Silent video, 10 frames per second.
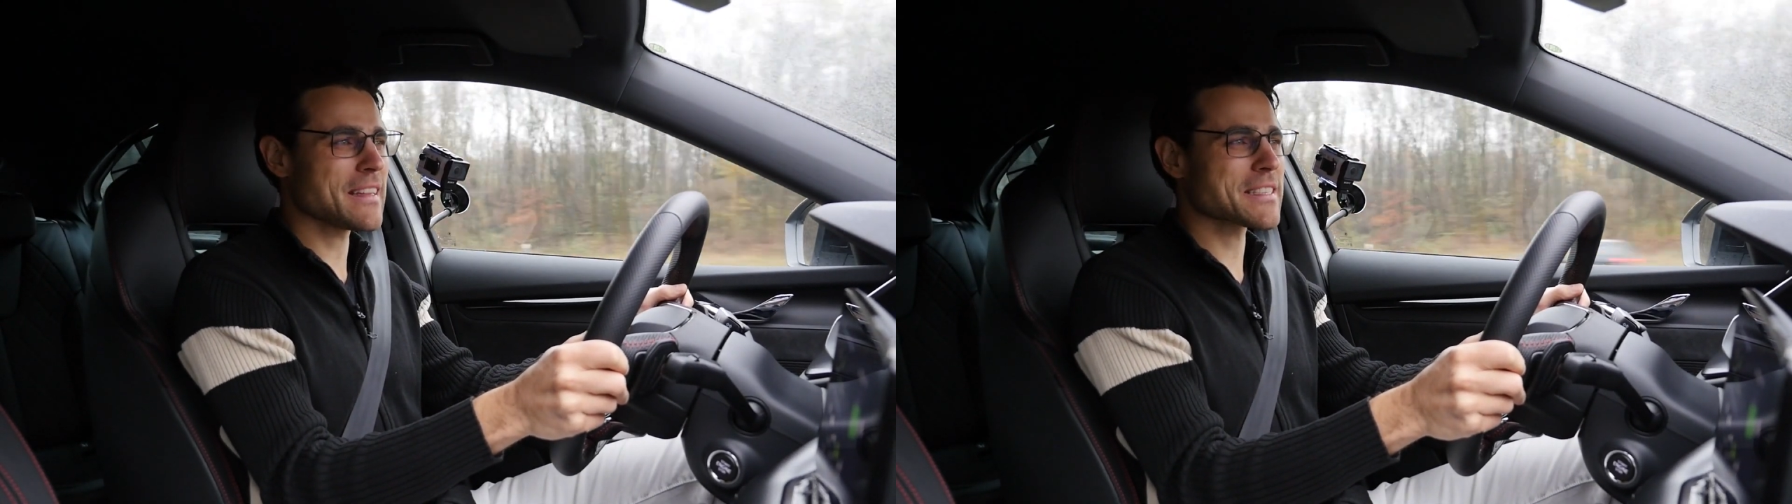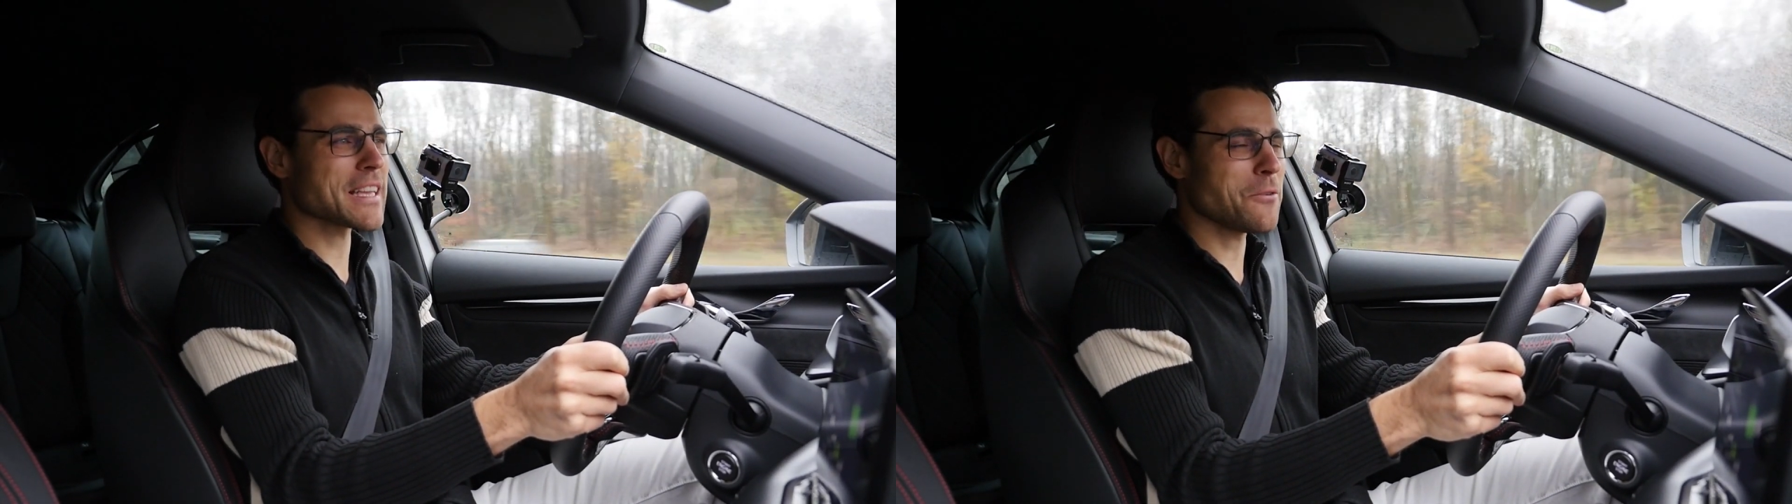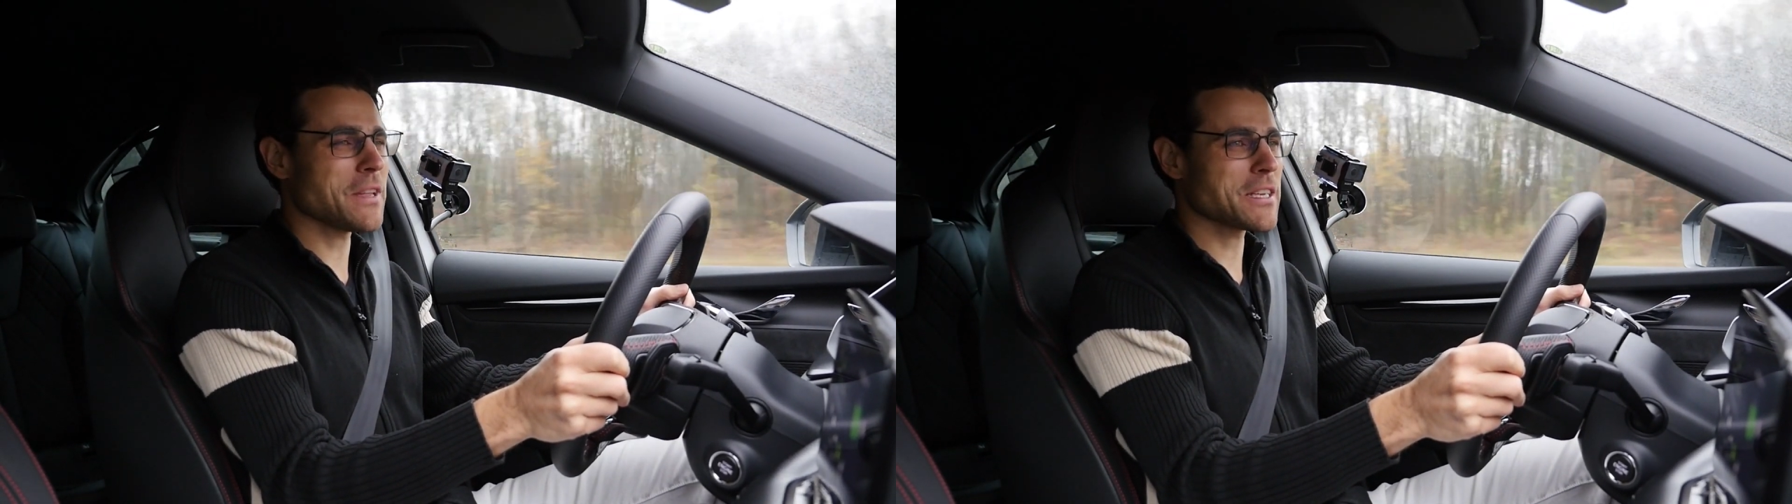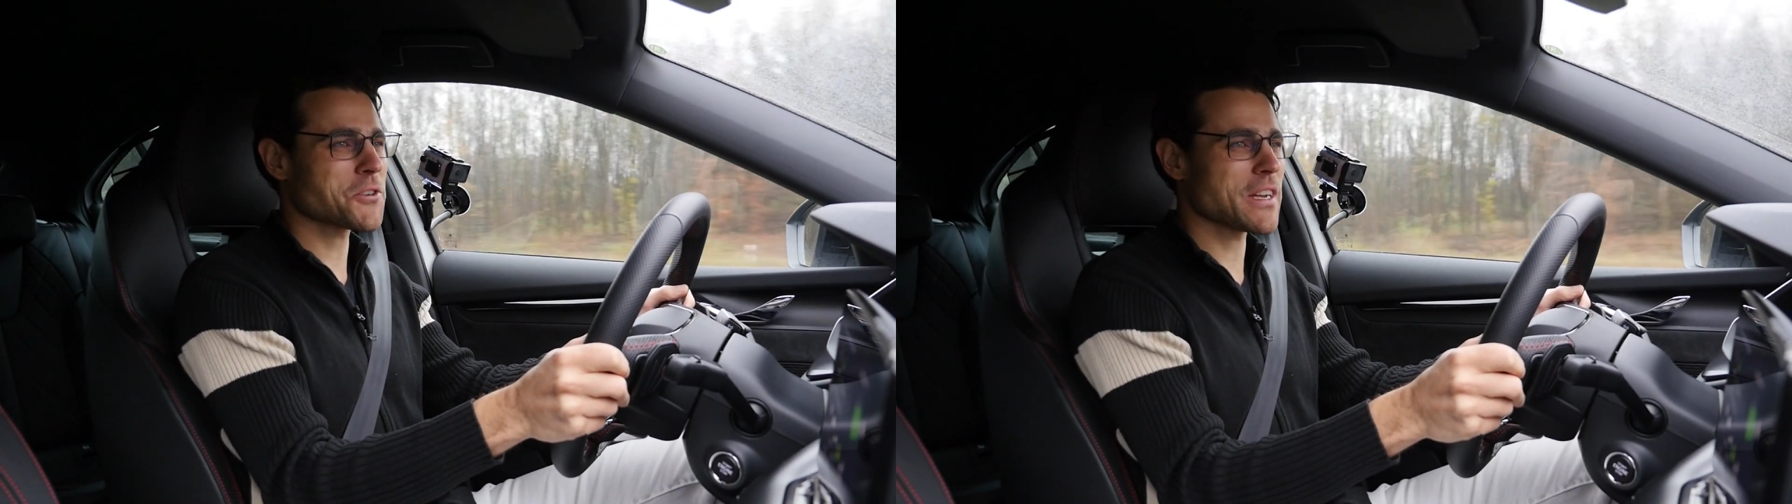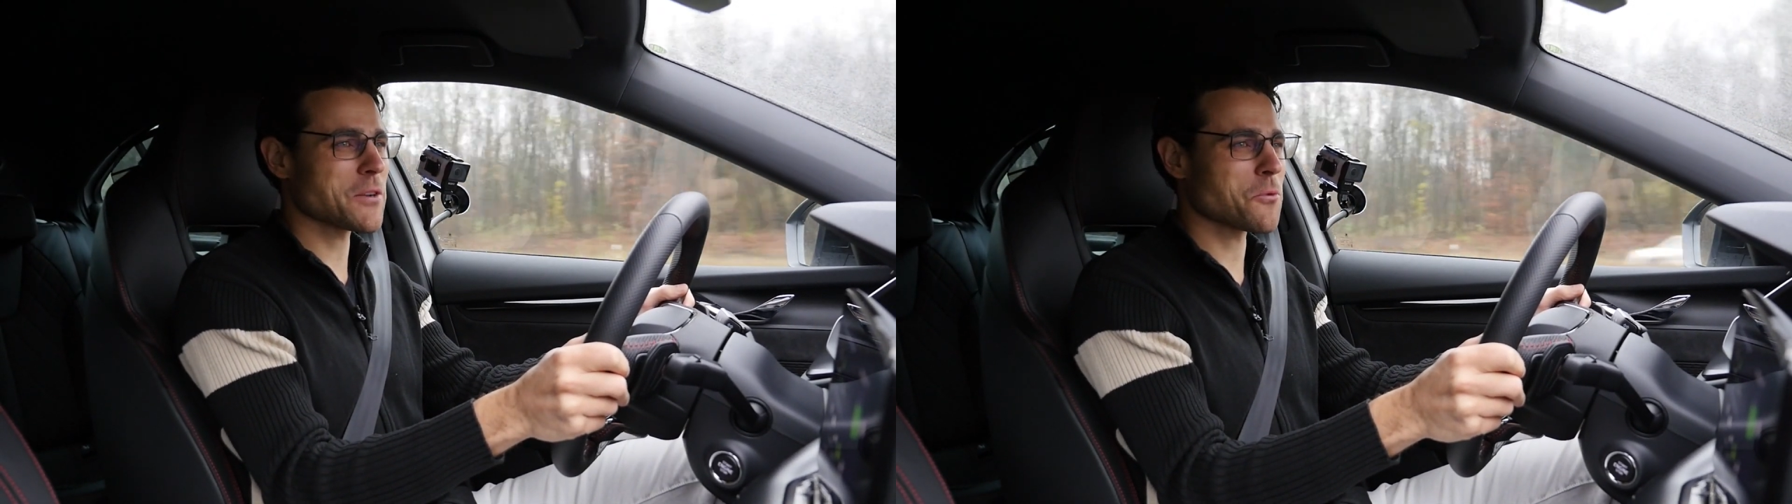the sound
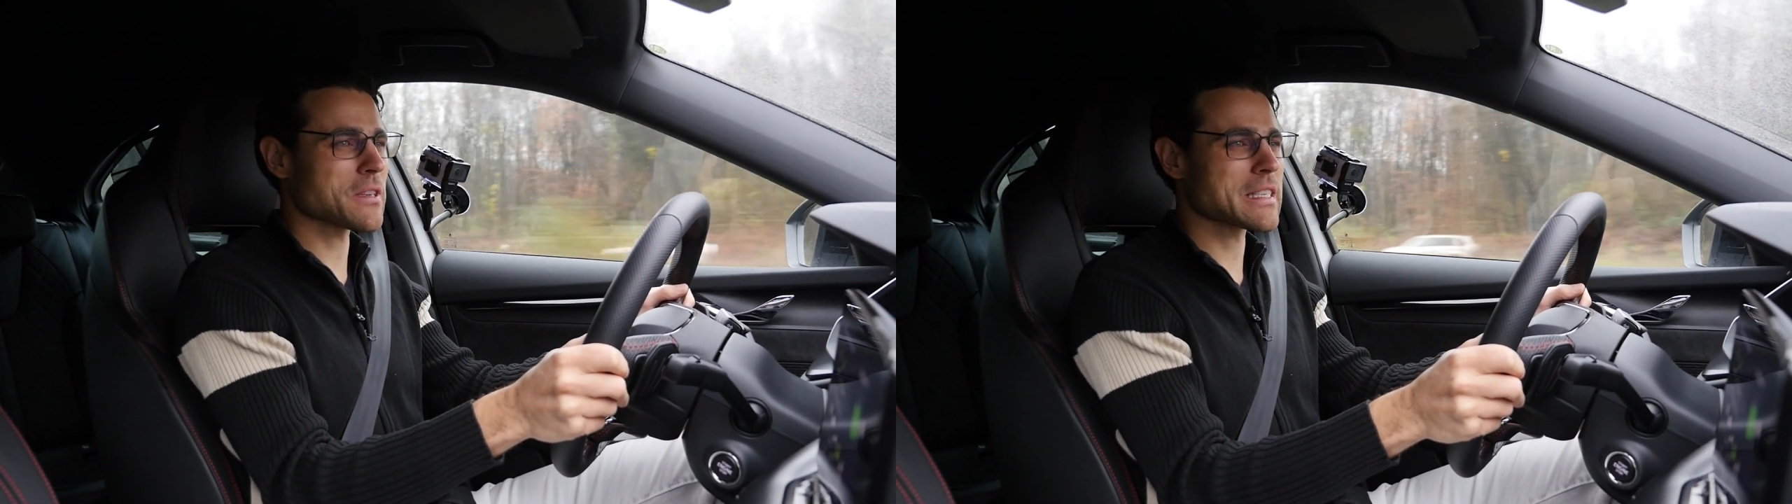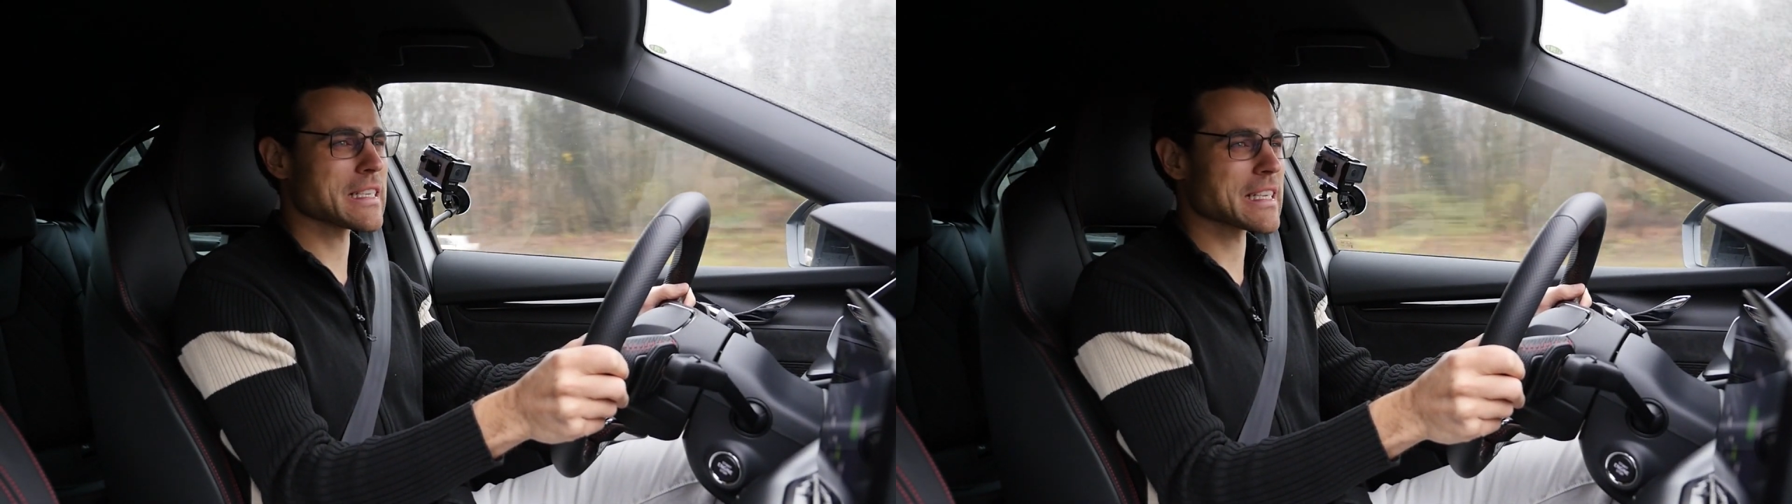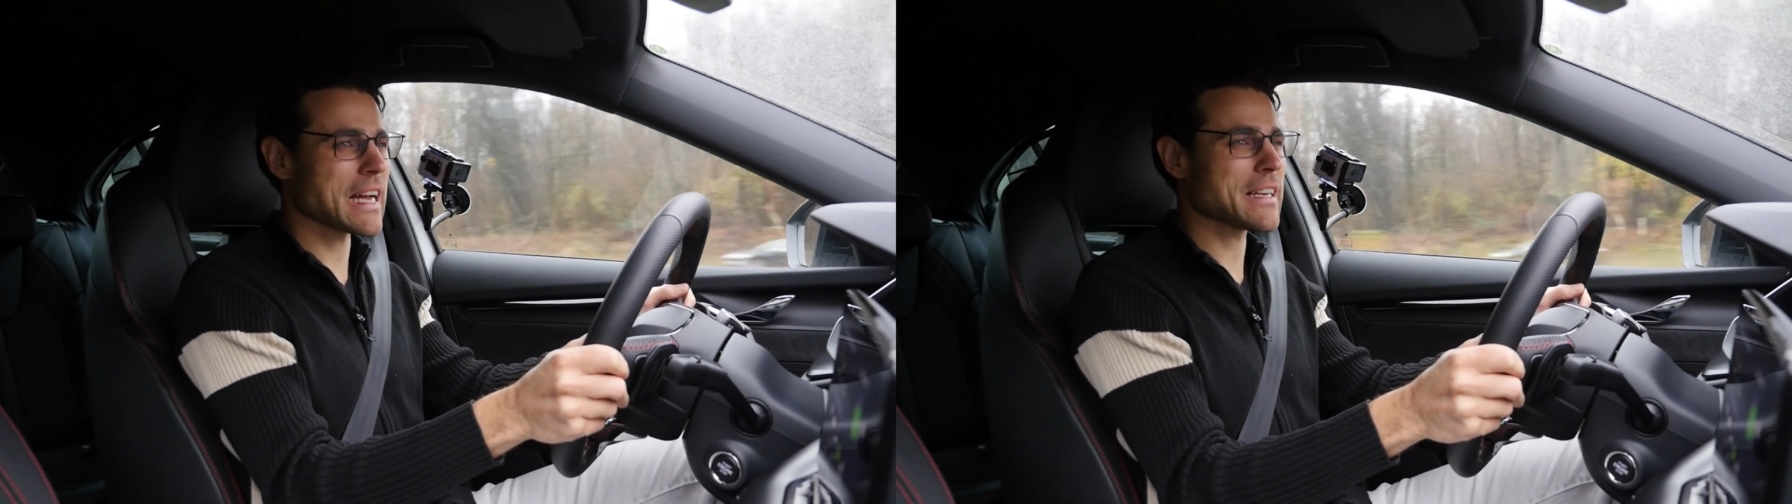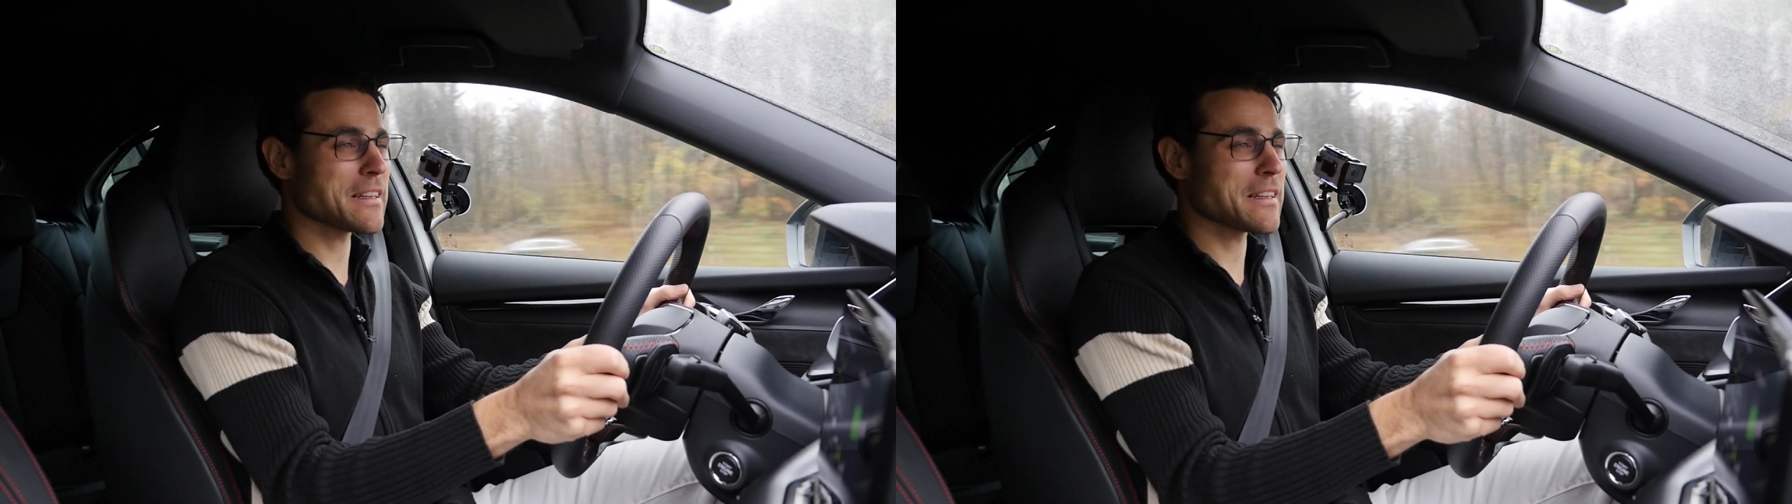actuator was designed